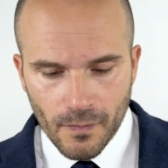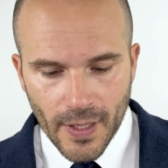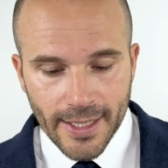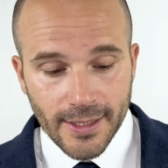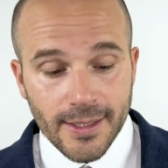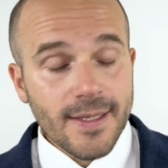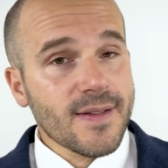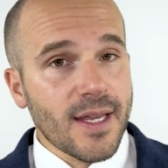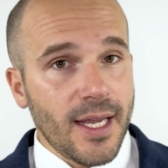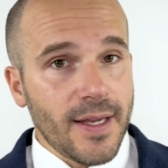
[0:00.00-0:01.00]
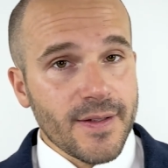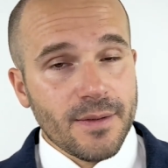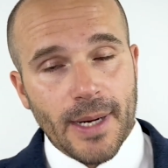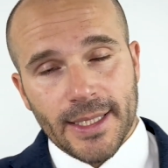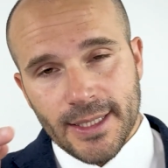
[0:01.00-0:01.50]
And in this
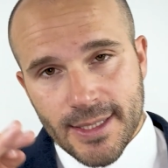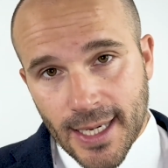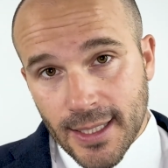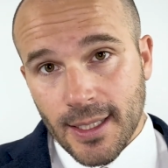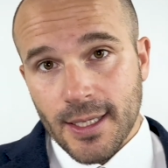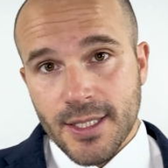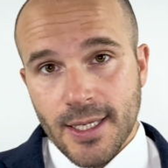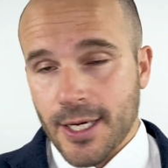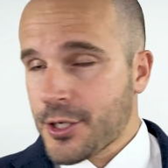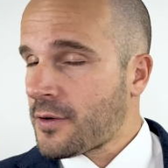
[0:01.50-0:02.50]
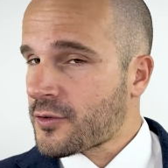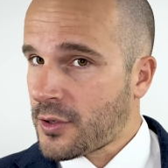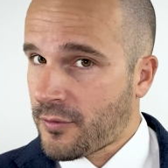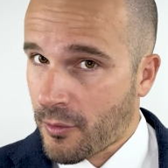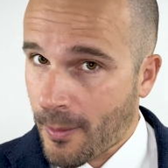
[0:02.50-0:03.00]
case, by the Italian legislation,
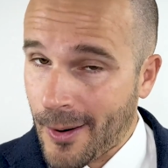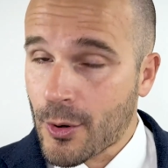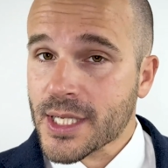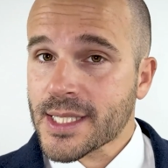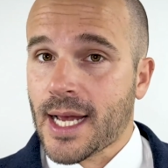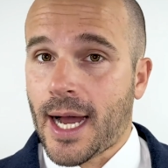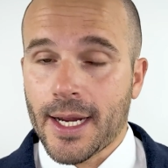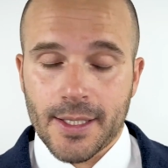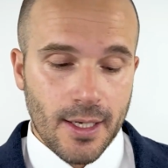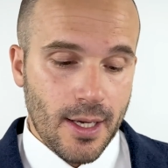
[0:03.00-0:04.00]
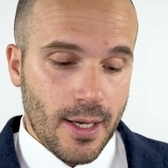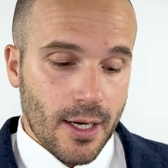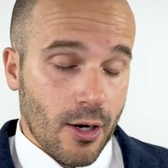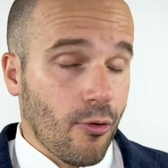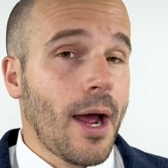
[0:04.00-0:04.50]
so from our side,
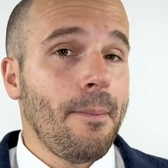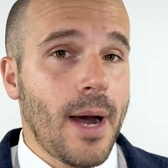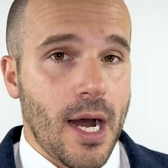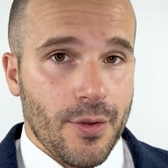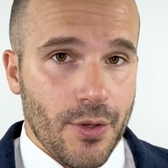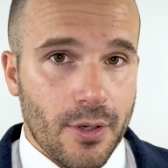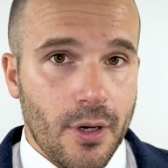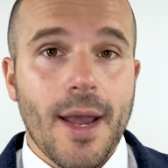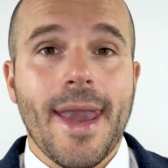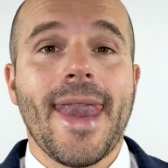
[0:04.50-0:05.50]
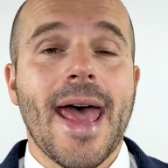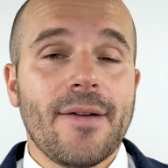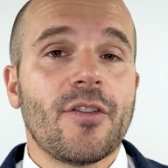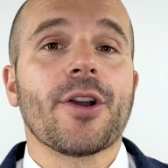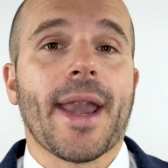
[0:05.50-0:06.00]
grandmother
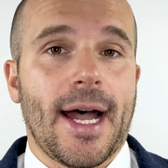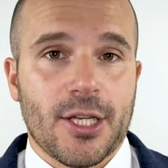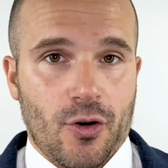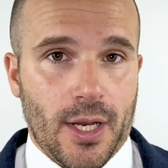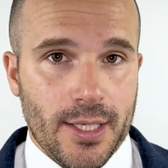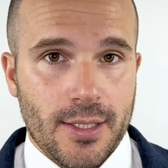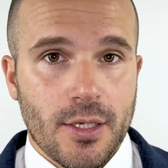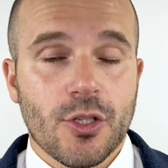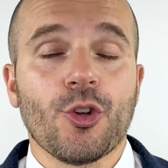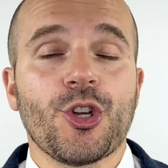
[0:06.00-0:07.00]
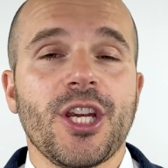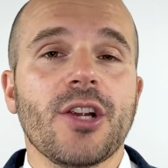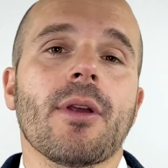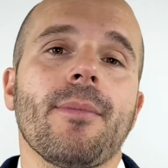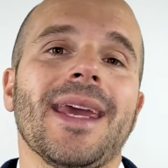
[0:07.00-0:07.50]
never naturalized, so she
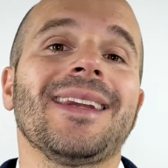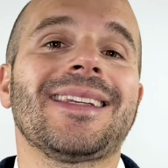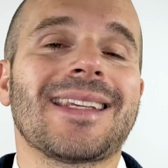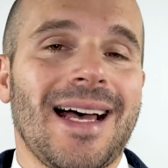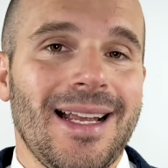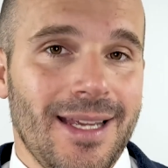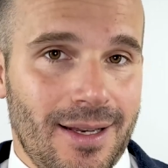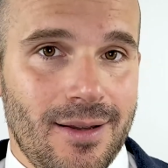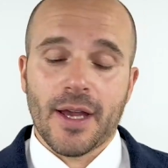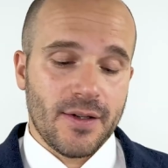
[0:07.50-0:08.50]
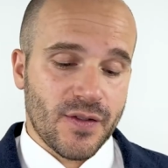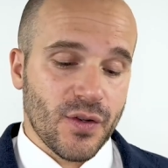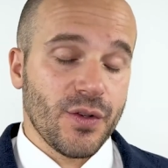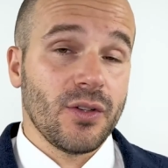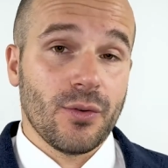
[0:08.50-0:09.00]
remained Italian, and
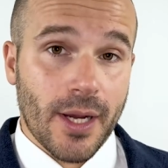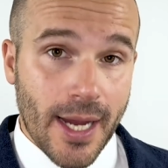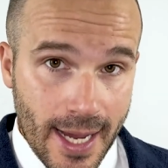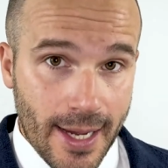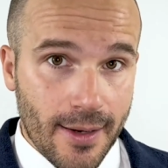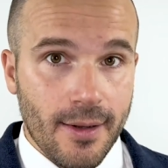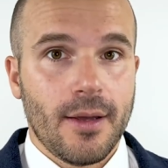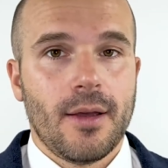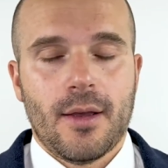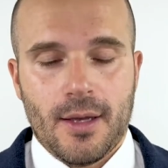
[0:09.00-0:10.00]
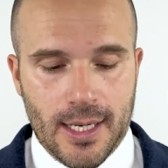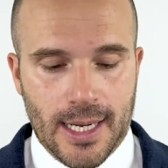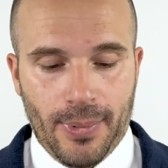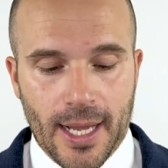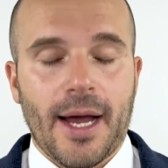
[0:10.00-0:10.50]
so you can
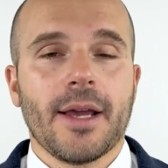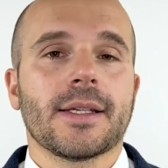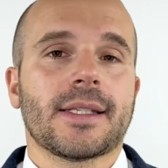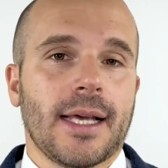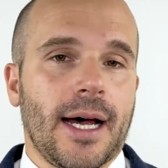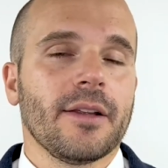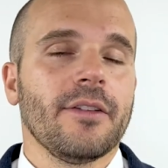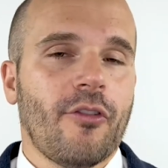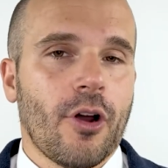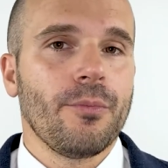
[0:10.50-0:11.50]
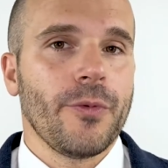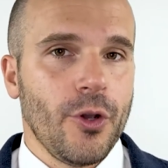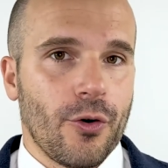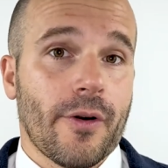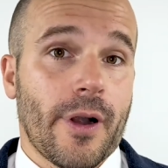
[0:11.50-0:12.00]
apply starting from
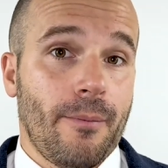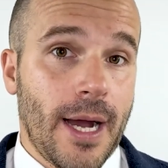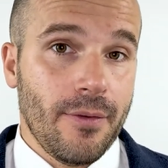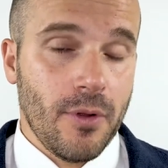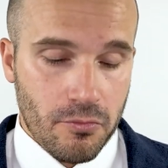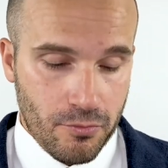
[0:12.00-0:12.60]
your grandmother.